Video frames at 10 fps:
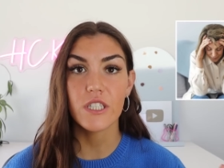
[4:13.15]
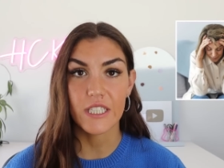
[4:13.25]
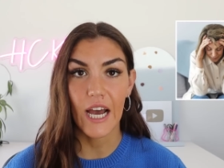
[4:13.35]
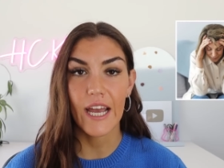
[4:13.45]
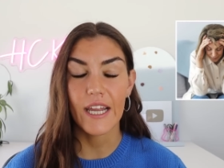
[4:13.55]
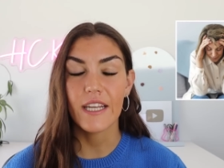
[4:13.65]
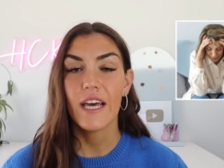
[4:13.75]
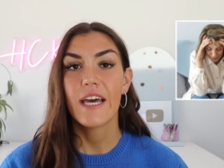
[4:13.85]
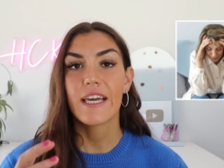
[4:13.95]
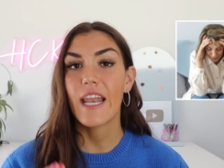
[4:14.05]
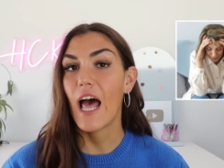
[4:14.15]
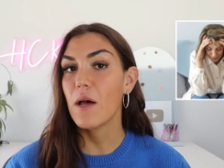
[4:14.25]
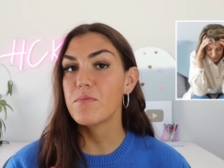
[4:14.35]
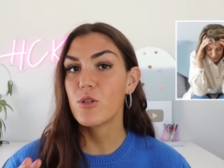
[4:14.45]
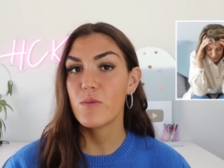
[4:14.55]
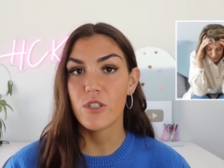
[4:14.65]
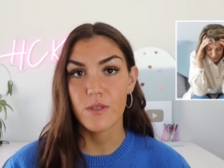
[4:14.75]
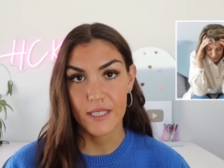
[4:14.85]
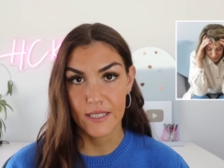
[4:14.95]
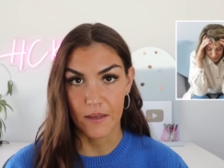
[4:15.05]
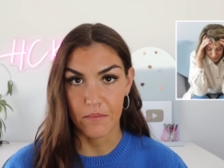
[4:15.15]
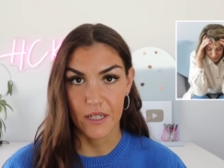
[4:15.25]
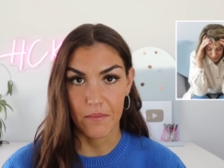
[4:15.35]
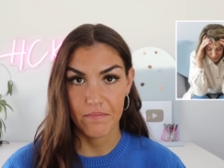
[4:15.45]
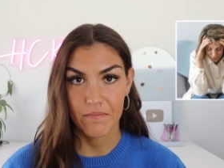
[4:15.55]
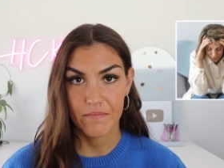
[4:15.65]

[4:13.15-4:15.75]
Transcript: your diet can help to reduce this symptom.